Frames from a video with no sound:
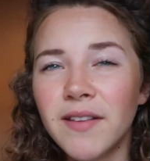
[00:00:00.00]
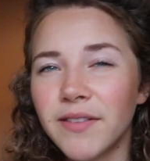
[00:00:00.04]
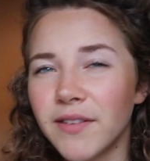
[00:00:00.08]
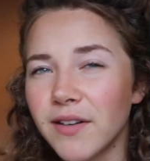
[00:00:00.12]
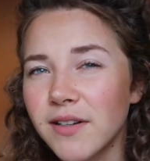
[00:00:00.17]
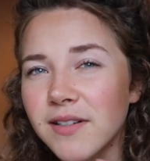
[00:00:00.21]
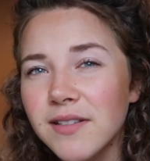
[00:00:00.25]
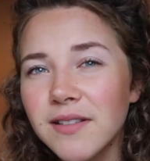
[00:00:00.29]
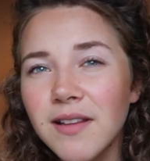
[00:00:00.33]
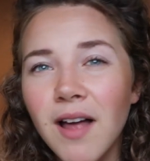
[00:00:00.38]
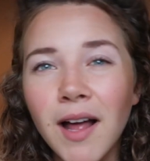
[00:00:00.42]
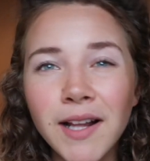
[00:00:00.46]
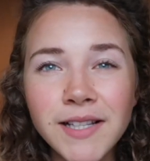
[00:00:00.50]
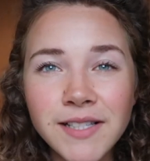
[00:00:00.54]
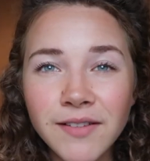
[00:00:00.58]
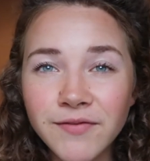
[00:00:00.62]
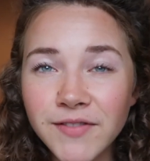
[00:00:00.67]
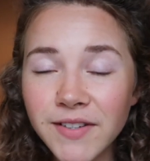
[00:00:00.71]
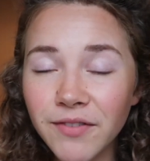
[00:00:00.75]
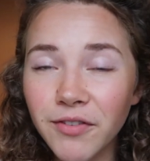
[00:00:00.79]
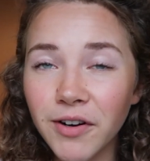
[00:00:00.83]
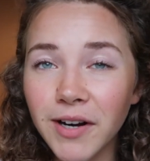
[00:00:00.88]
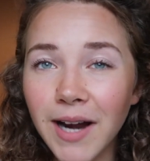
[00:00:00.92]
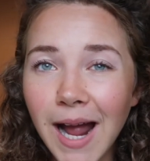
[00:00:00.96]
There's lots of
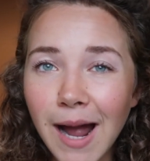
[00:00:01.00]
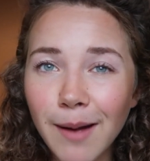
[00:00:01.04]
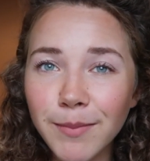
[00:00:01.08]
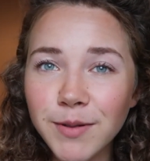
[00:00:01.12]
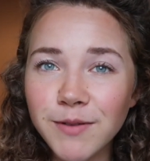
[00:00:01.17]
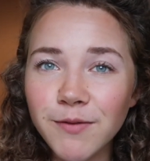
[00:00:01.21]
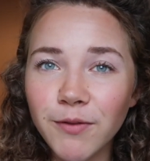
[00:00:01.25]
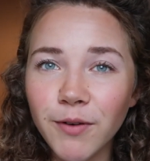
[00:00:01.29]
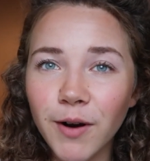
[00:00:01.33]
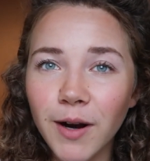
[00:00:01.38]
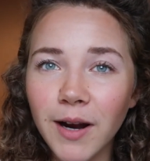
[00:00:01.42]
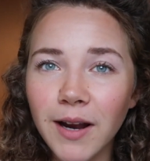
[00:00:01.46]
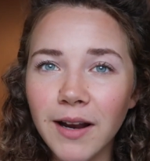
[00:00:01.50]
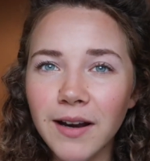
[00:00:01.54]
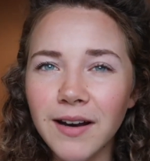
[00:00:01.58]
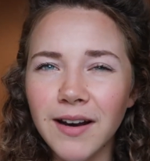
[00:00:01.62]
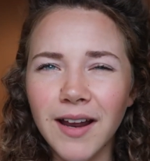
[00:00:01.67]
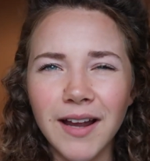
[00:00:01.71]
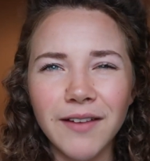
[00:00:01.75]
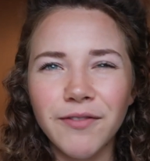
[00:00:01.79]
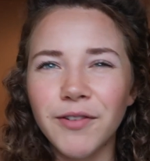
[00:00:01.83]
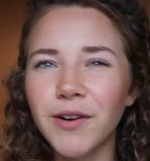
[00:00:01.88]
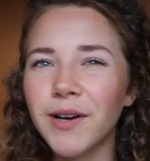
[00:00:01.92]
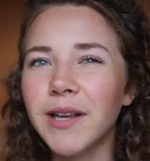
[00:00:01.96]
different apps for it.
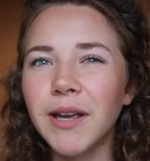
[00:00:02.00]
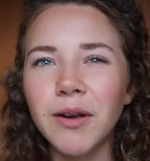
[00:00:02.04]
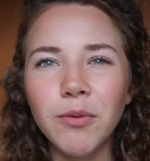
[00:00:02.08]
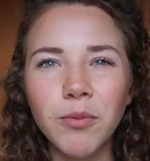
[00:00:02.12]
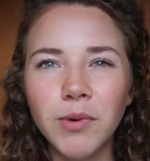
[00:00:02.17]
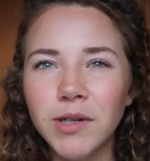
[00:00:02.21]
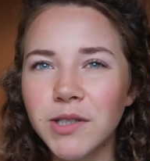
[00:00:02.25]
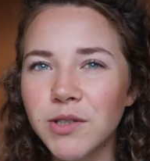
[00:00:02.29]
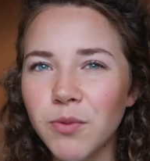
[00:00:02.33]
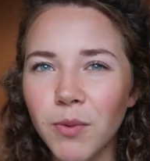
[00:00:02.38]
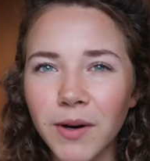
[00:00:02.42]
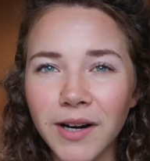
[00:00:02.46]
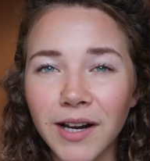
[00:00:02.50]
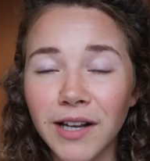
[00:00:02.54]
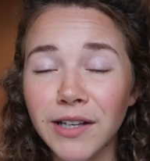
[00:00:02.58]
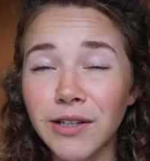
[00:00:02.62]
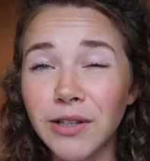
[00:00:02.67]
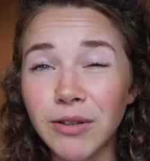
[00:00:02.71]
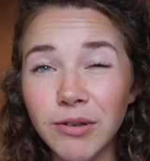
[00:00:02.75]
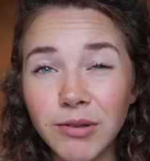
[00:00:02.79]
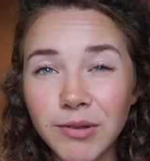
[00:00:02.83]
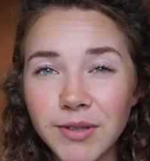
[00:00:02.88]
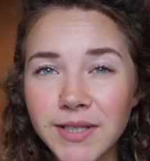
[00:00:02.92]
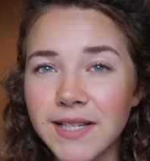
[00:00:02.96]
I forget which one I
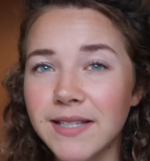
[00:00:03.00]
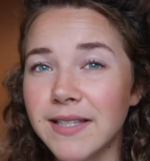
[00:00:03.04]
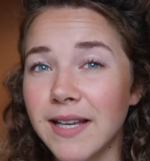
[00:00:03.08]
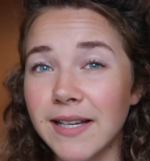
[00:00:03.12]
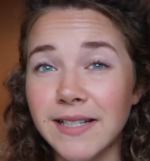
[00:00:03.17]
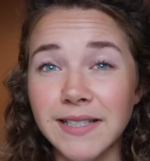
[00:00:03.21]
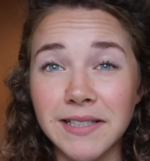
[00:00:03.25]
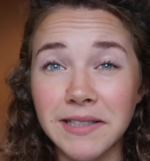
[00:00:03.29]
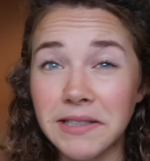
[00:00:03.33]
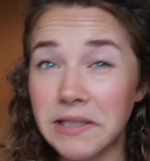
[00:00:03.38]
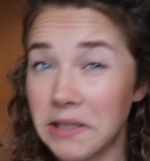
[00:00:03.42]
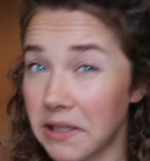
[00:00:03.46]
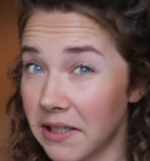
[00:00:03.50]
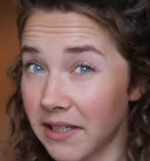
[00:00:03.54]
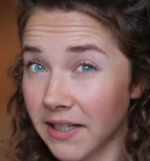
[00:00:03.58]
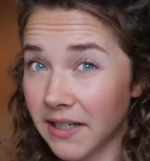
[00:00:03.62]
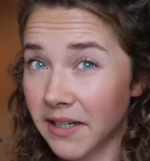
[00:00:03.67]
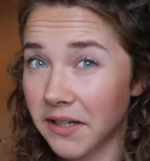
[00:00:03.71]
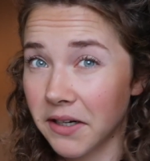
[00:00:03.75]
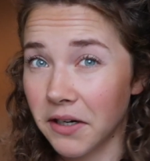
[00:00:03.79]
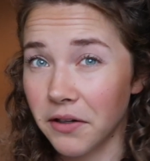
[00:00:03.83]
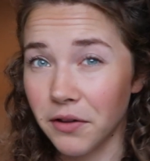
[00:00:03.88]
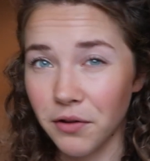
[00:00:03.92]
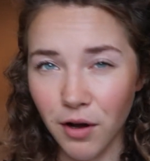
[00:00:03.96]
use because I deleted
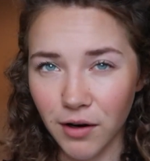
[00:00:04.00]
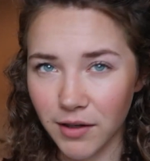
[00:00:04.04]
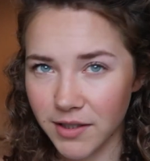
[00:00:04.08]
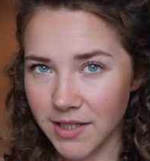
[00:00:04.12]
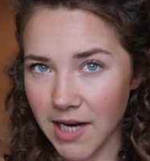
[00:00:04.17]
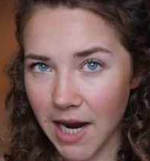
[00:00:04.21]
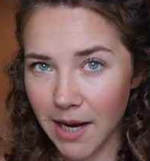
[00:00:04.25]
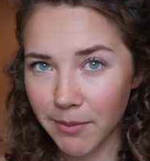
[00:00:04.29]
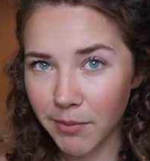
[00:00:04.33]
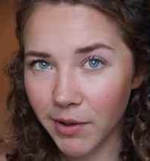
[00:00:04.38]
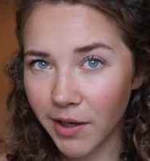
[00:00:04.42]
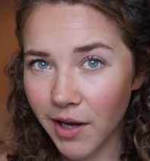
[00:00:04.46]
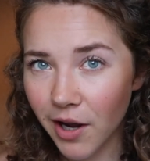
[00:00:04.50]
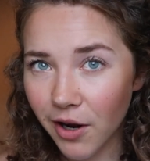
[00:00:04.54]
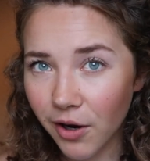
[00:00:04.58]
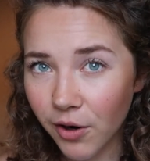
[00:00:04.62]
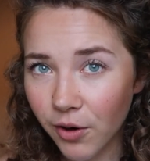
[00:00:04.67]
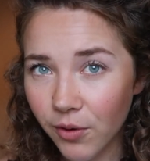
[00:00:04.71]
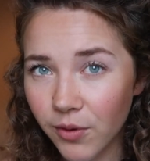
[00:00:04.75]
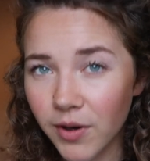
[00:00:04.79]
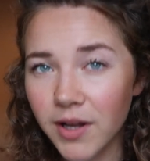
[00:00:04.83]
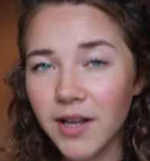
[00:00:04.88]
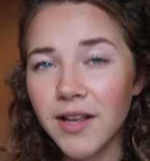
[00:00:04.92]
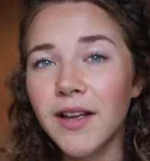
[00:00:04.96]
it a long time
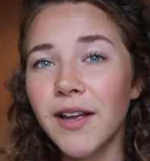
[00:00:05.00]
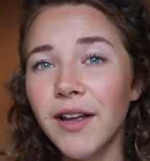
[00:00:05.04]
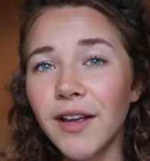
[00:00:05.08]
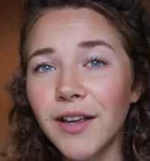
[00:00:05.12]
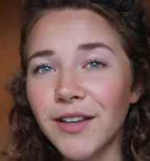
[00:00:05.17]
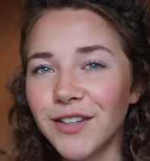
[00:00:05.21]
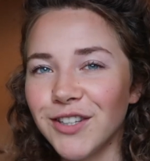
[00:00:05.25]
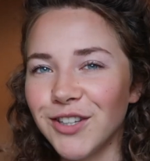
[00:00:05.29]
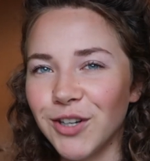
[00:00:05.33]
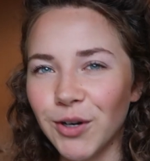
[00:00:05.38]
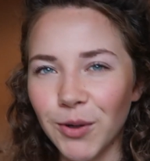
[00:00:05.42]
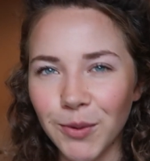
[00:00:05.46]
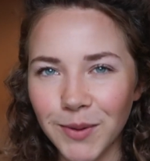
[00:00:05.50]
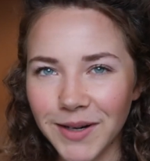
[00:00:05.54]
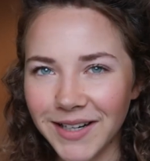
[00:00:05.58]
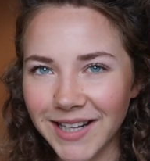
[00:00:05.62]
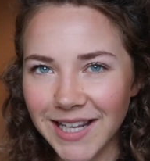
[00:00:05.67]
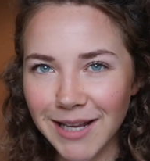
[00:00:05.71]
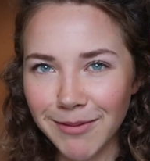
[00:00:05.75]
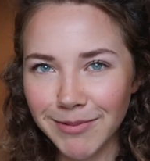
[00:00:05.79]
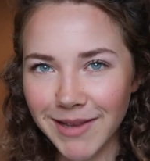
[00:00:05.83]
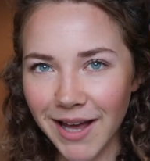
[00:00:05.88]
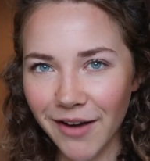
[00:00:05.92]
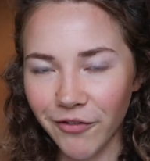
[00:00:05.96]
ago. You don't want
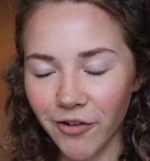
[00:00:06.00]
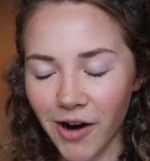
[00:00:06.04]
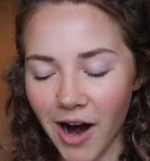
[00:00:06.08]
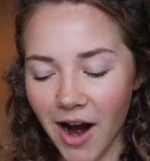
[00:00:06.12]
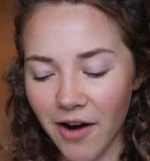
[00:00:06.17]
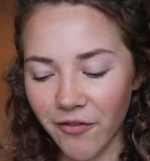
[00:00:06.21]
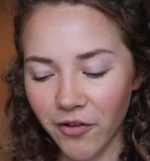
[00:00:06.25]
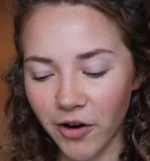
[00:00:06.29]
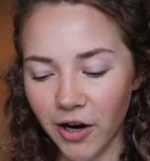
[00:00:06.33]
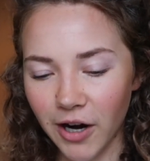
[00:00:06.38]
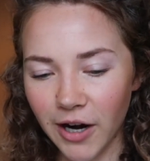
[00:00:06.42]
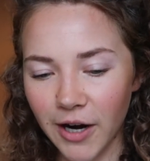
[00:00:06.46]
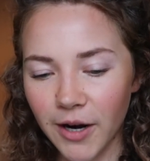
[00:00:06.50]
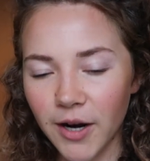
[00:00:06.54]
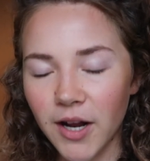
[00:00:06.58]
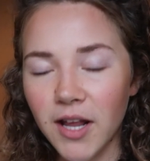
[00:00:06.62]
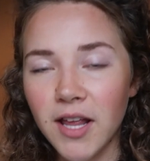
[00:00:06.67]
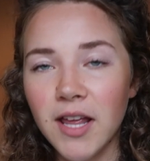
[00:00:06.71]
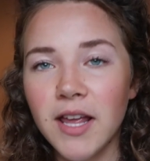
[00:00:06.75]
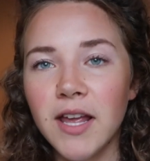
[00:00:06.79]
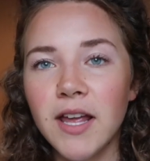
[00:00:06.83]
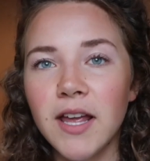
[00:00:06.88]
to keep that forever.